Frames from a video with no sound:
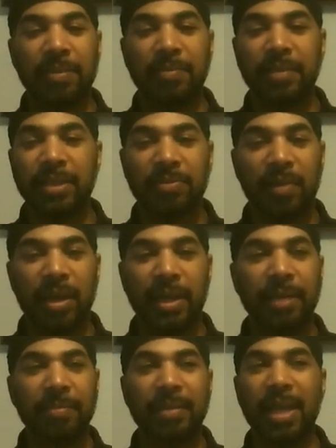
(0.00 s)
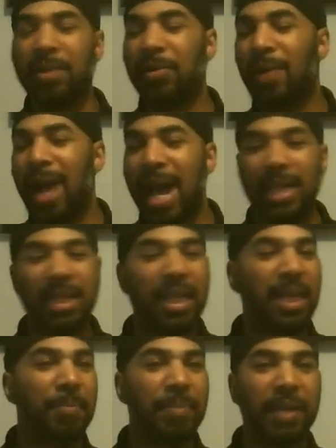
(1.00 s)
Mitzrayim. They cried and they
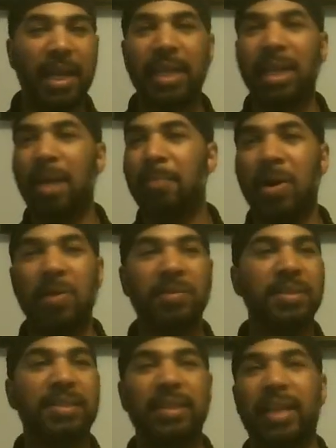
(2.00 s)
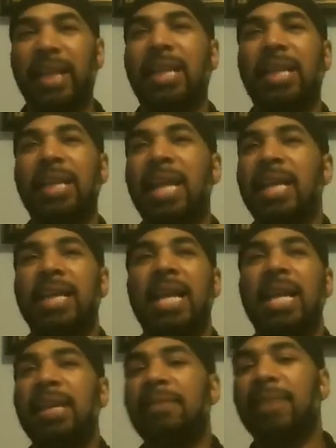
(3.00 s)
complained, they moaned until they didn't
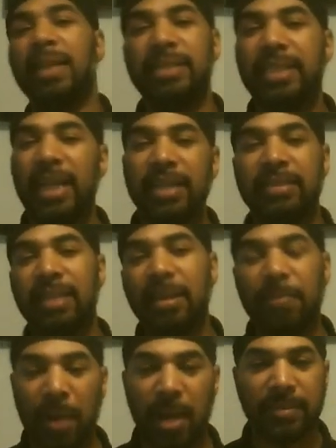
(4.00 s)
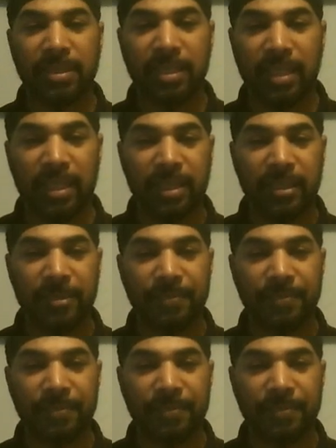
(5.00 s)
even get a chance to see the promised land.